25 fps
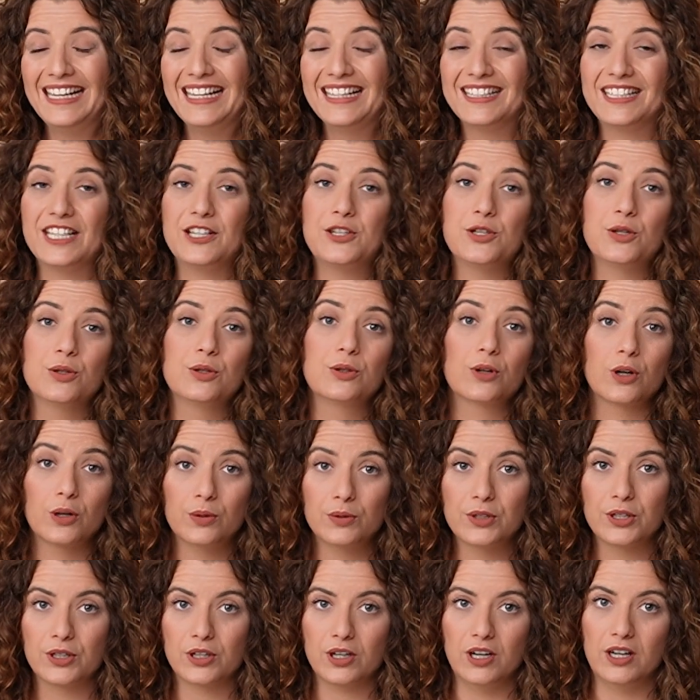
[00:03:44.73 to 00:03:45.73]
Did you grow
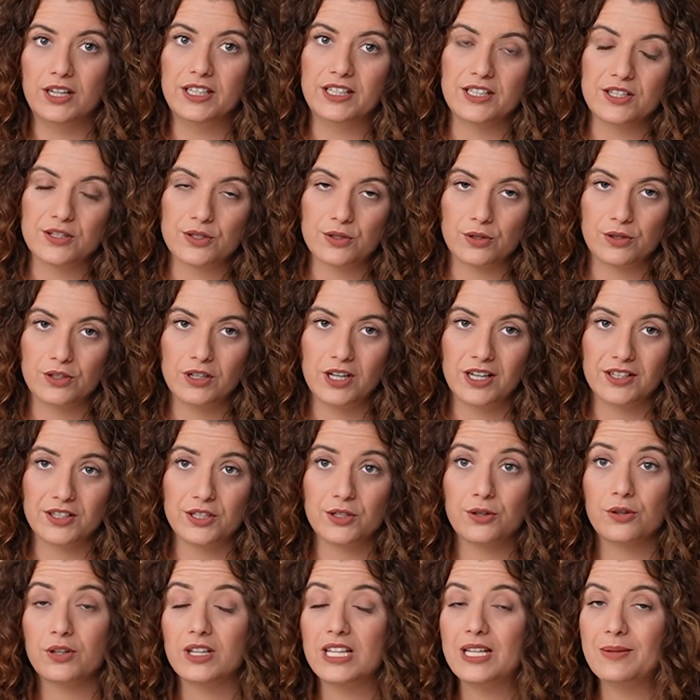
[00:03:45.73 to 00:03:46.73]
your audience or not?
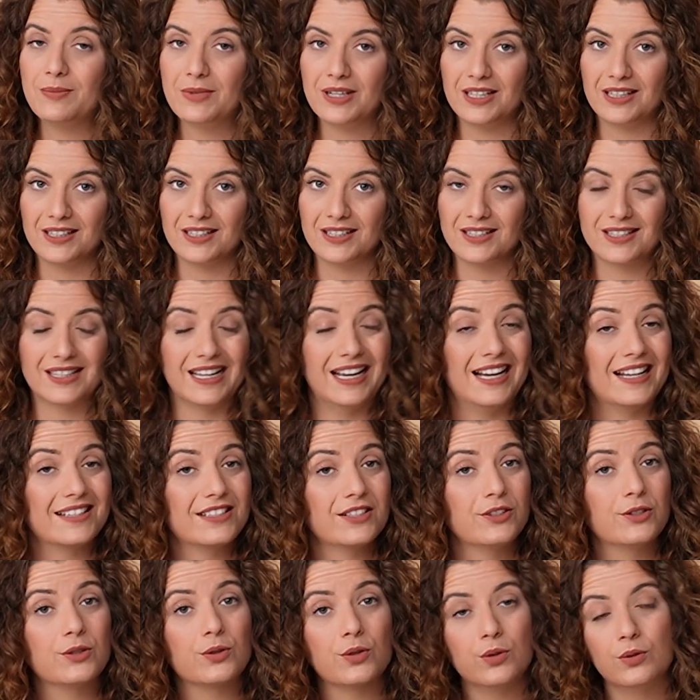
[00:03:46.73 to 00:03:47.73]
Your email list, has
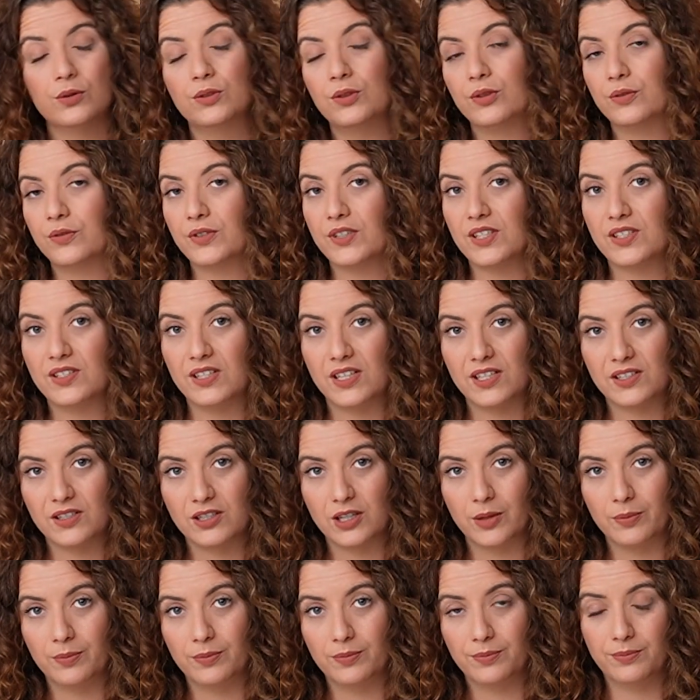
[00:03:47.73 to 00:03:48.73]
it grown over the
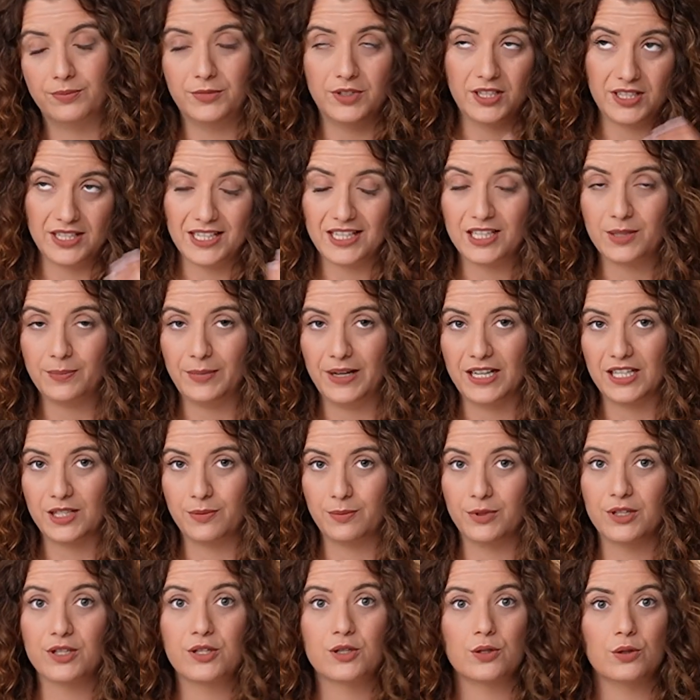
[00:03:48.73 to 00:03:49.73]
six past
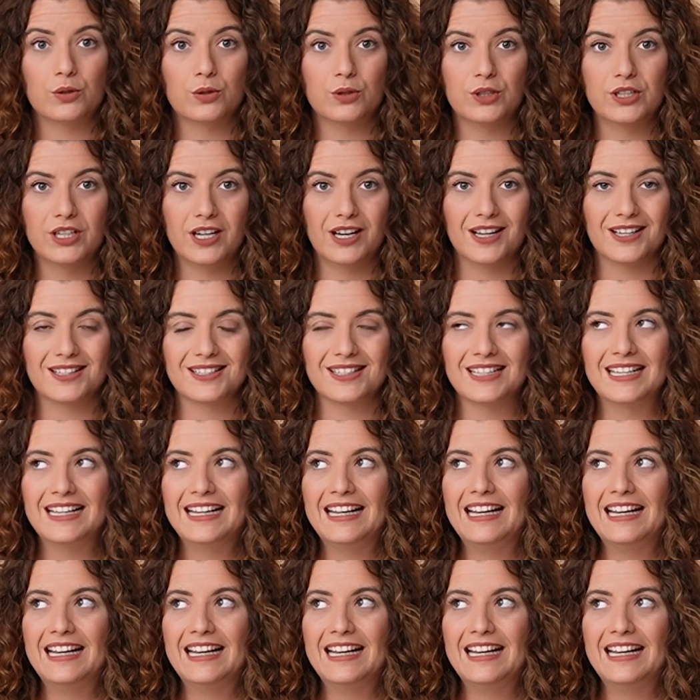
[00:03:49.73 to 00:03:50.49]
months or not?